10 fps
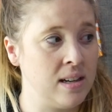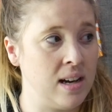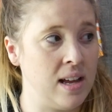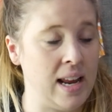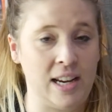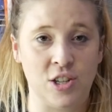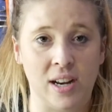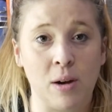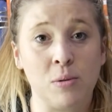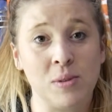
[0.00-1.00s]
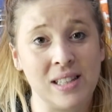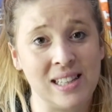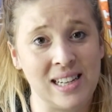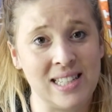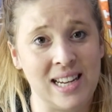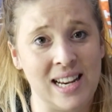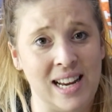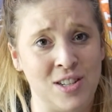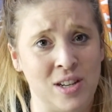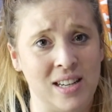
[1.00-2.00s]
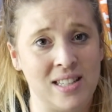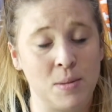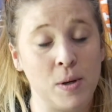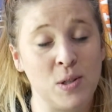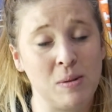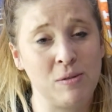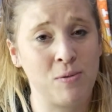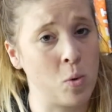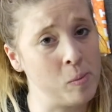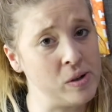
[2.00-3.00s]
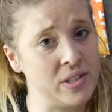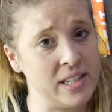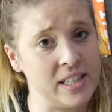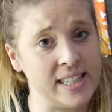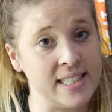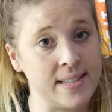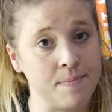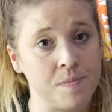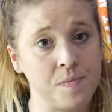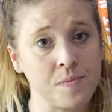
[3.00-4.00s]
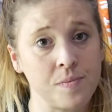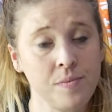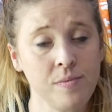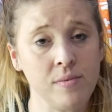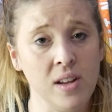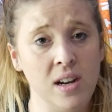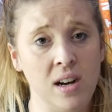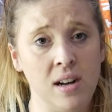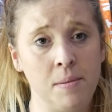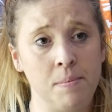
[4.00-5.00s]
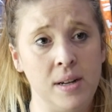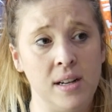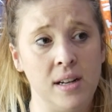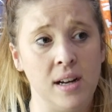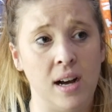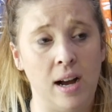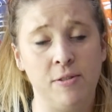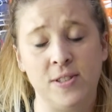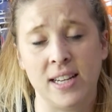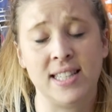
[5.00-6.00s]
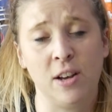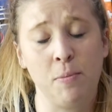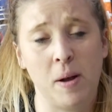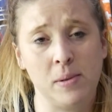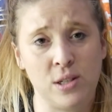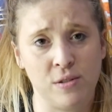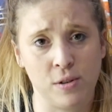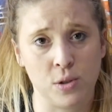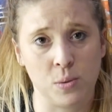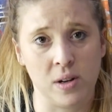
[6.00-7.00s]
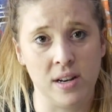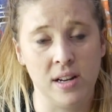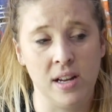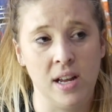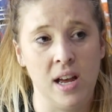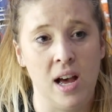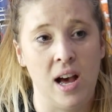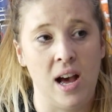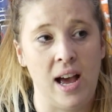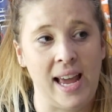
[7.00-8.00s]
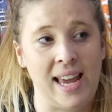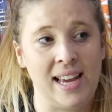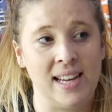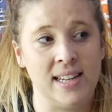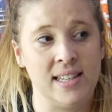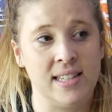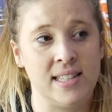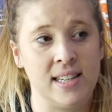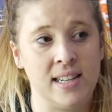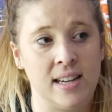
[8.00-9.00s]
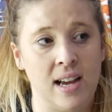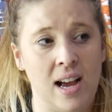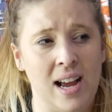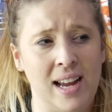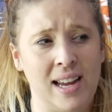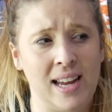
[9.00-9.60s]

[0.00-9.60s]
an agent. I would really like to get an agent. It's supposed to be a 4-book series. I self-published the first one, and I